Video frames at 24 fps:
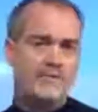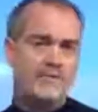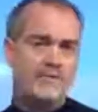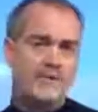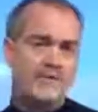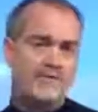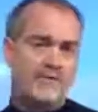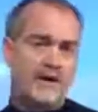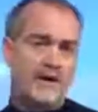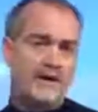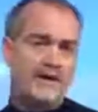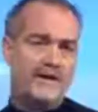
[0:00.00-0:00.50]

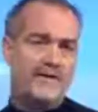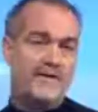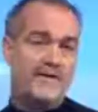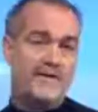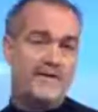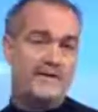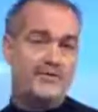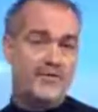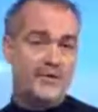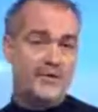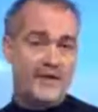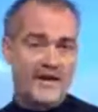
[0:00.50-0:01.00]
provided the
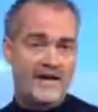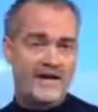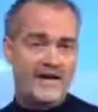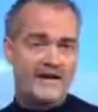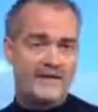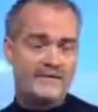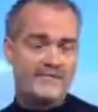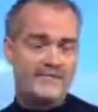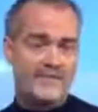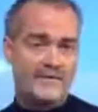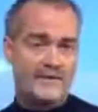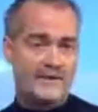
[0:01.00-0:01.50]

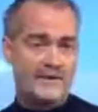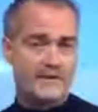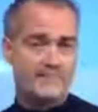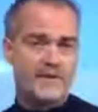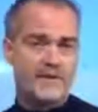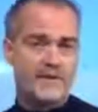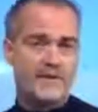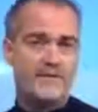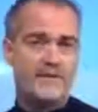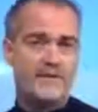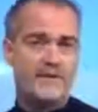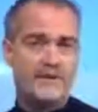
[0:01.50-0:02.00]
training for these
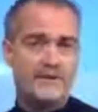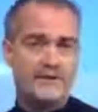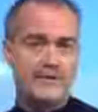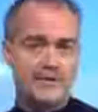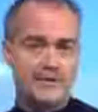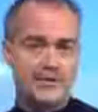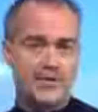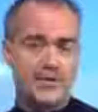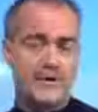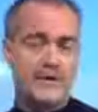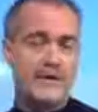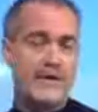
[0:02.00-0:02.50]
people in
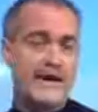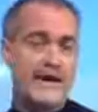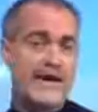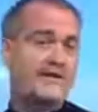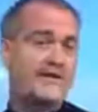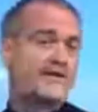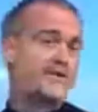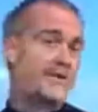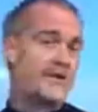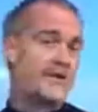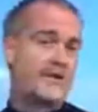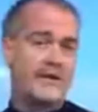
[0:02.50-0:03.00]
Jordan
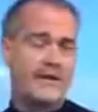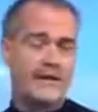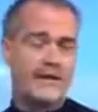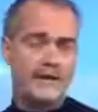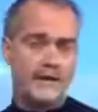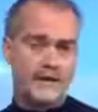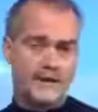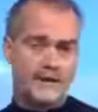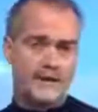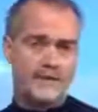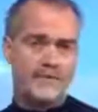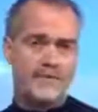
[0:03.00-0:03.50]
and Turkey.
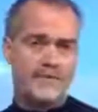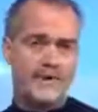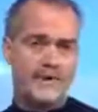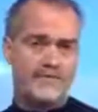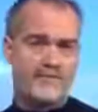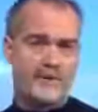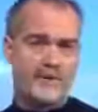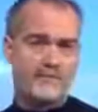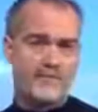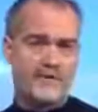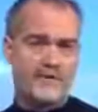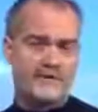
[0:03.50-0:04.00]
Another one
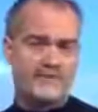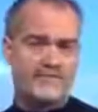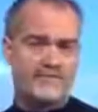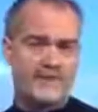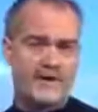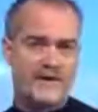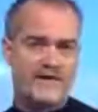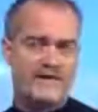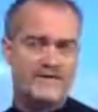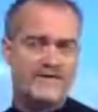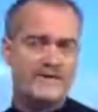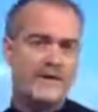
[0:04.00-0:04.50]
of our best
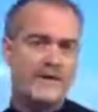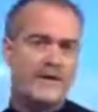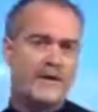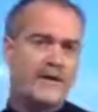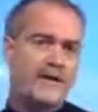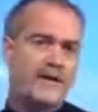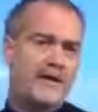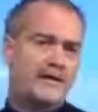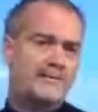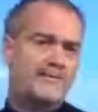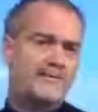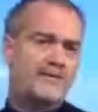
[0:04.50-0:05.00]
friends
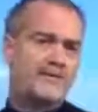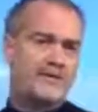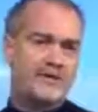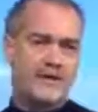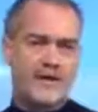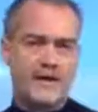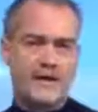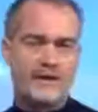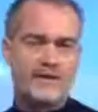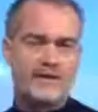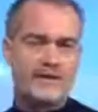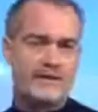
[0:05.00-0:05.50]
has been
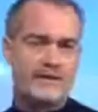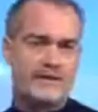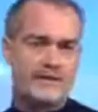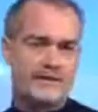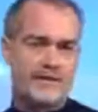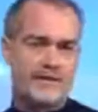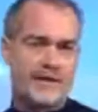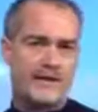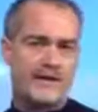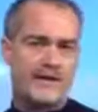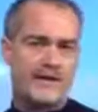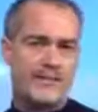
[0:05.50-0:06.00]
shuttling these
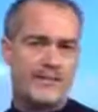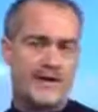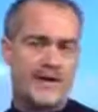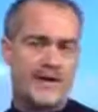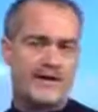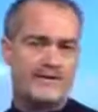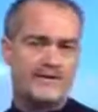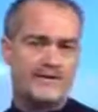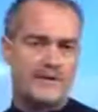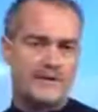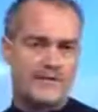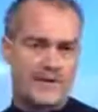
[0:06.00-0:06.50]

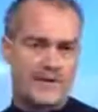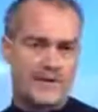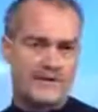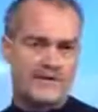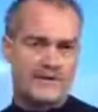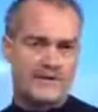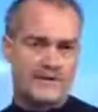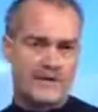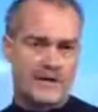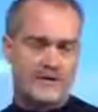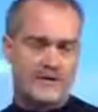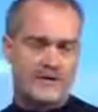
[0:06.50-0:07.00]
psychopaths across
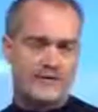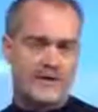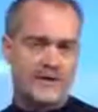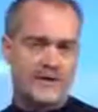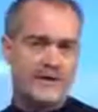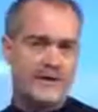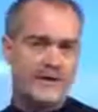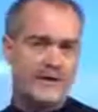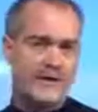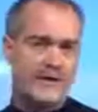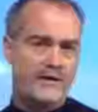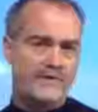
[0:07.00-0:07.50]
the country
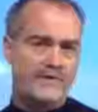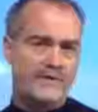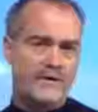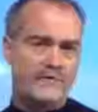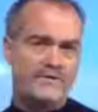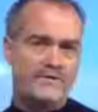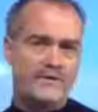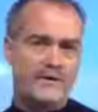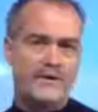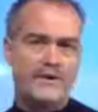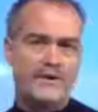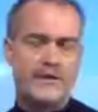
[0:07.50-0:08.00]

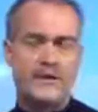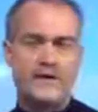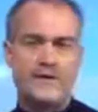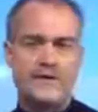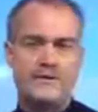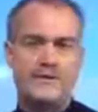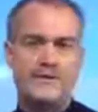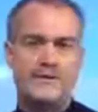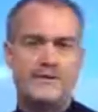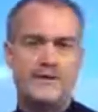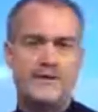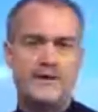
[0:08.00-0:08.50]
from Turkey
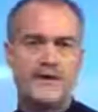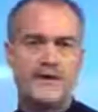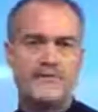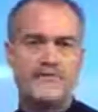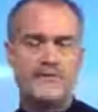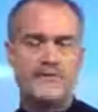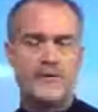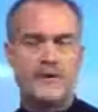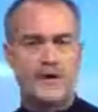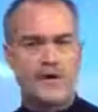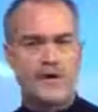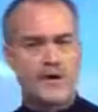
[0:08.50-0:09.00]
into Syria
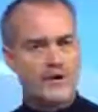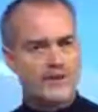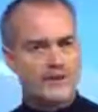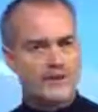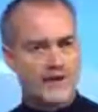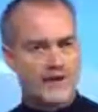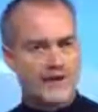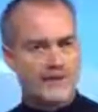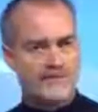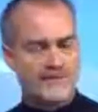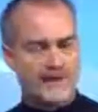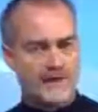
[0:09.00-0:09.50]
for a long
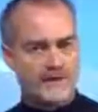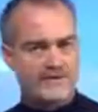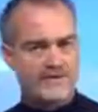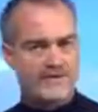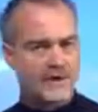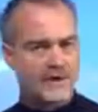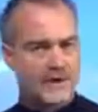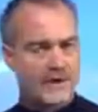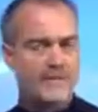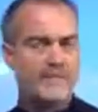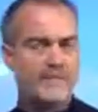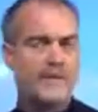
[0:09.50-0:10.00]
time now.
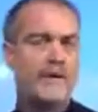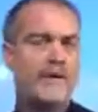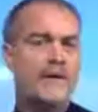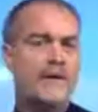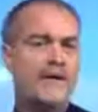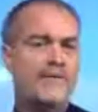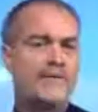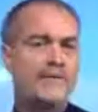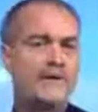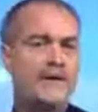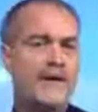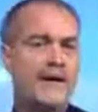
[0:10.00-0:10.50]
So,
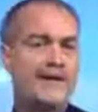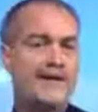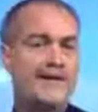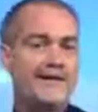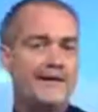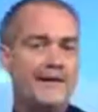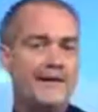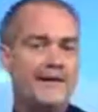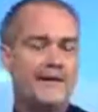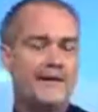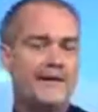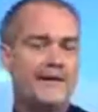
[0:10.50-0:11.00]
the
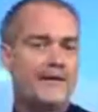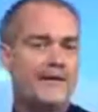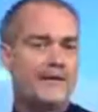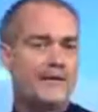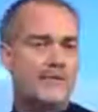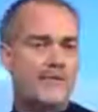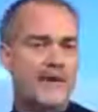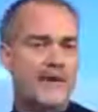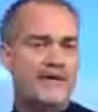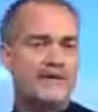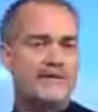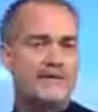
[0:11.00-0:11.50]
idea that the
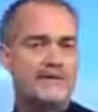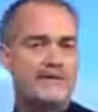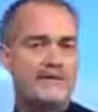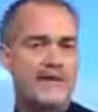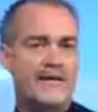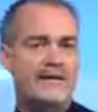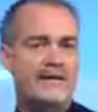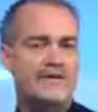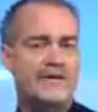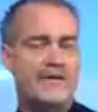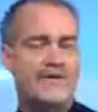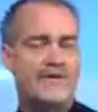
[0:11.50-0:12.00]
West is
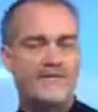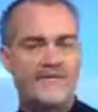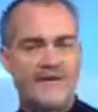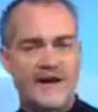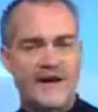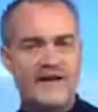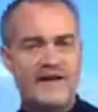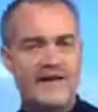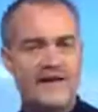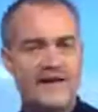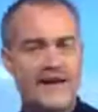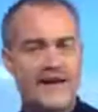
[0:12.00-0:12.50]
actually
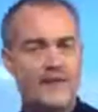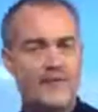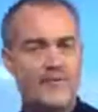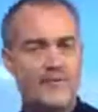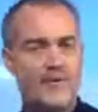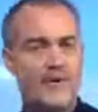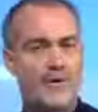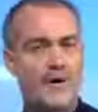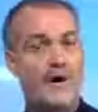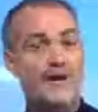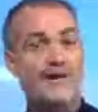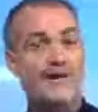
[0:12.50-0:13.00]
fighting a
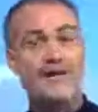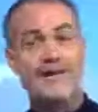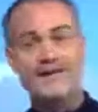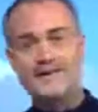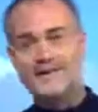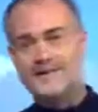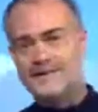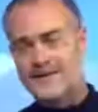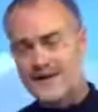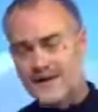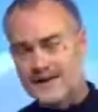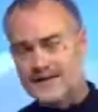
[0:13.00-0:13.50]
war
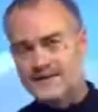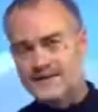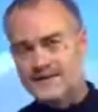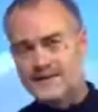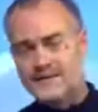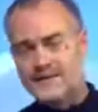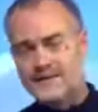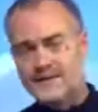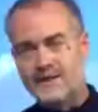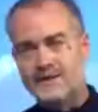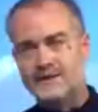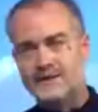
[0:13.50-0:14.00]
against
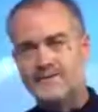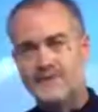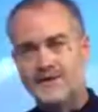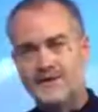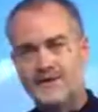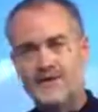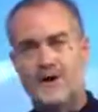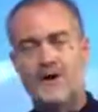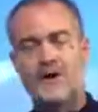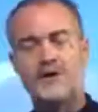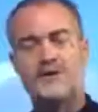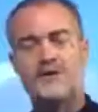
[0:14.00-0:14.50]
ISIS is
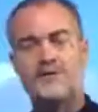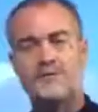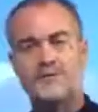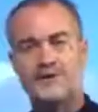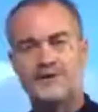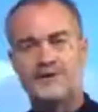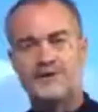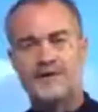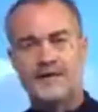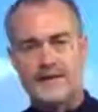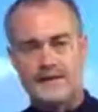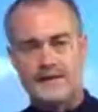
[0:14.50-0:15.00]
beyond
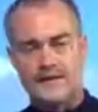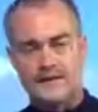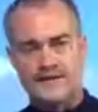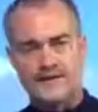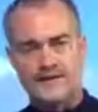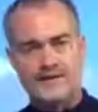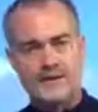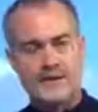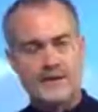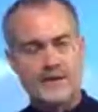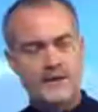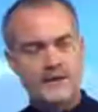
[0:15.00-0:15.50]

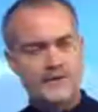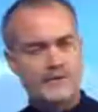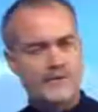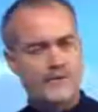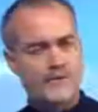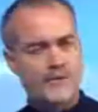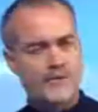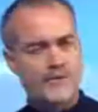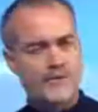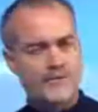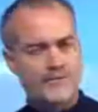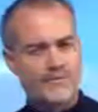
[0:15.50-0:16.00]
ridiculous. So
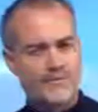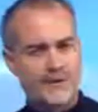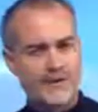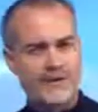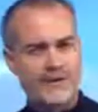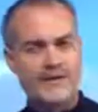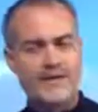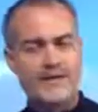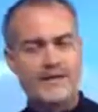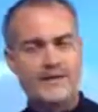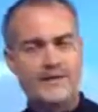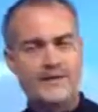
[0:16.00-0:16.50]
what we
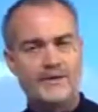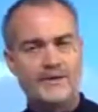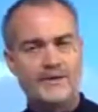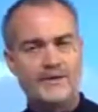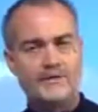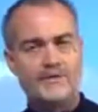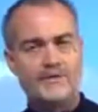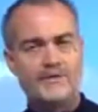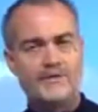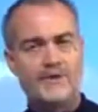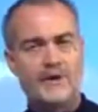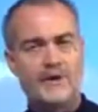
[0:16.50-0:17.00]
really need to
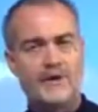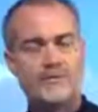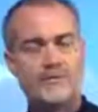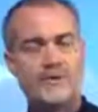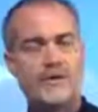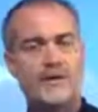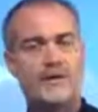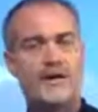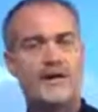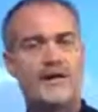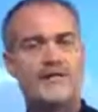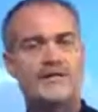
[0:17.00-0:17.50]
do is start
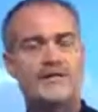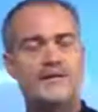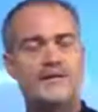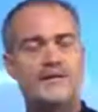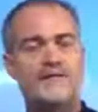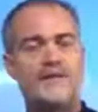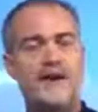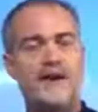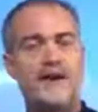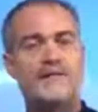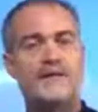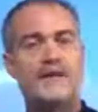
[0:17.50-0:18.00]
realizing the
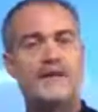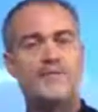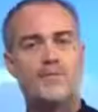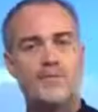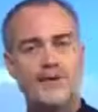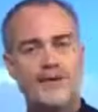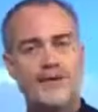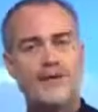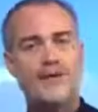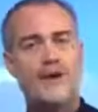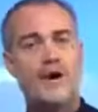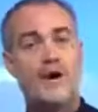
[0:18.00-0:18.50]
fact that
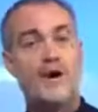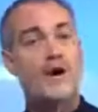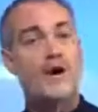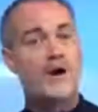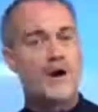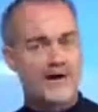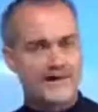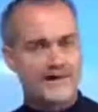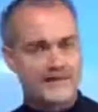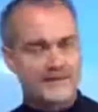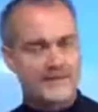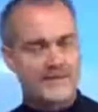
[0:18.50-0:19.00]
we are
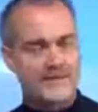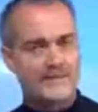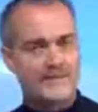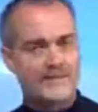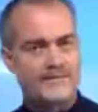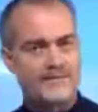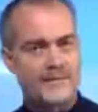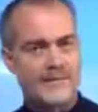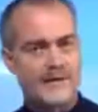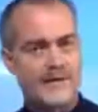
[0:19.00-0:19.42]
ISIS,